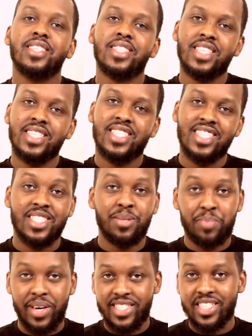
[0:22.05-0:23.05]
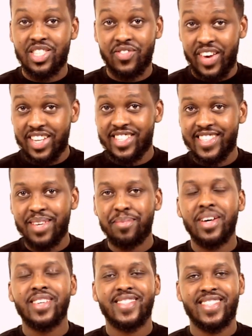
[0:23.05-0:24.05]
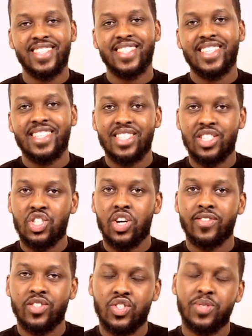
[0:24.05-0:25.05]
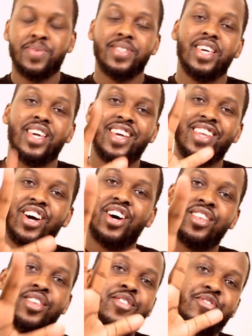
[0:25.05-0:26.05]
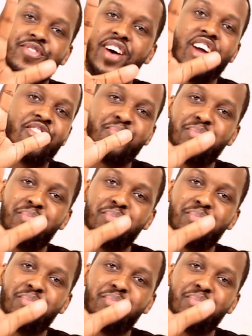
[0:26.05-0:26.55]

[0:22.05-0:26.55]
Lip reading: This is the basics of HTML, CSS, and JavaScript in under 5